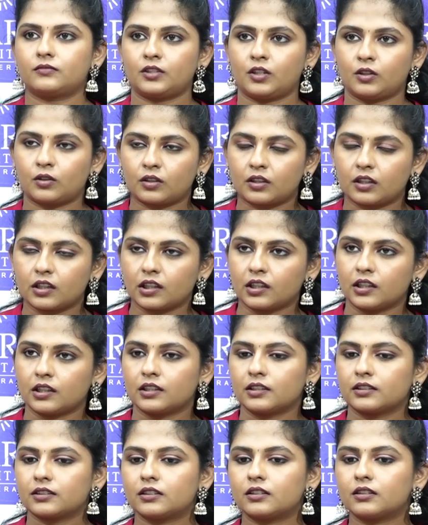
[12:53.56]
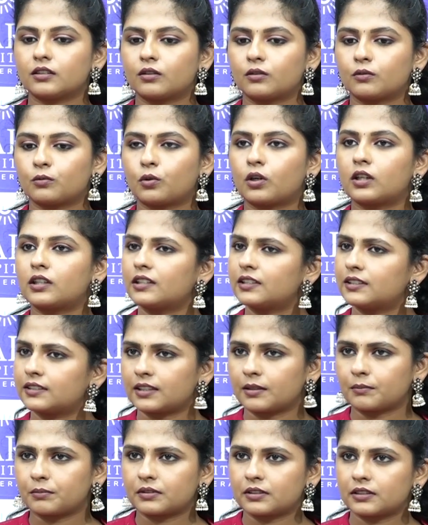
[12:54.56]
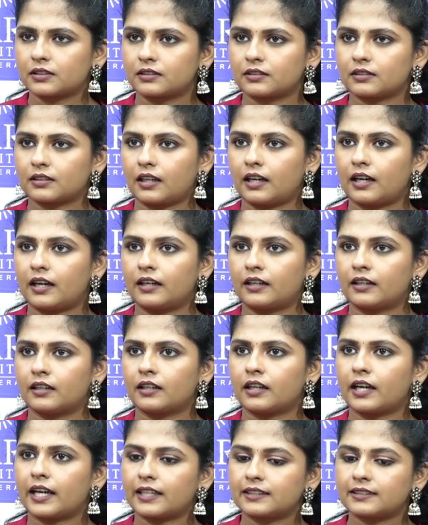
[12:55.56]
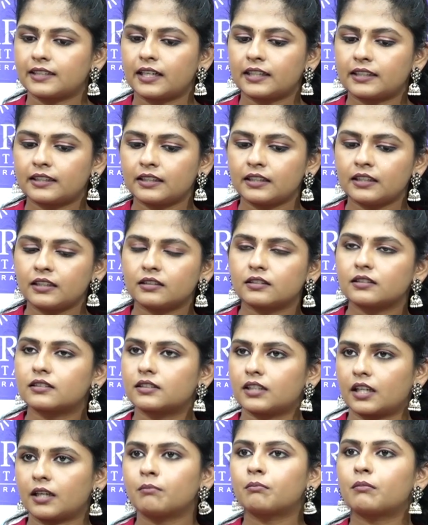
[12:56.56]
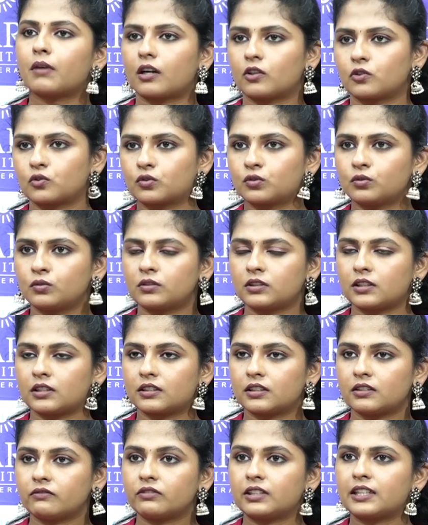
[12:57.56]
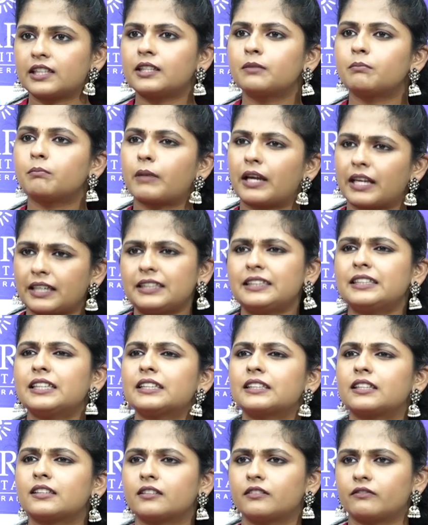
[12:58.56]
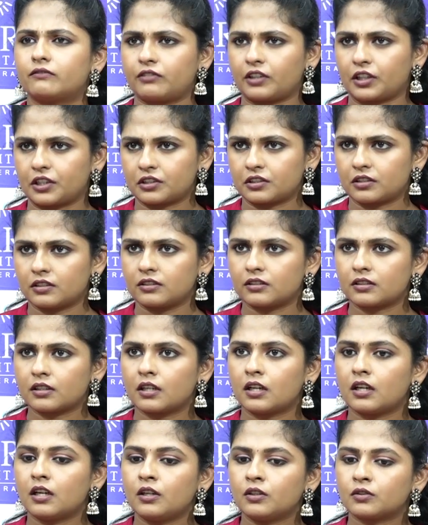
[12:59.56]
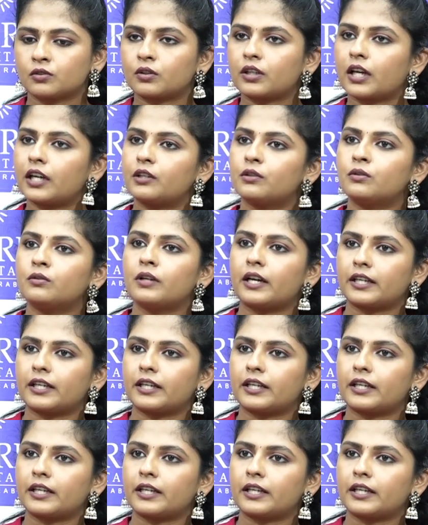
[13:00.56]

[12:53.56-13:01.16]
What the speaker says: Okay. Sir, what is sepsis? And exactly in the same monsoon season, we get many other infections. So can you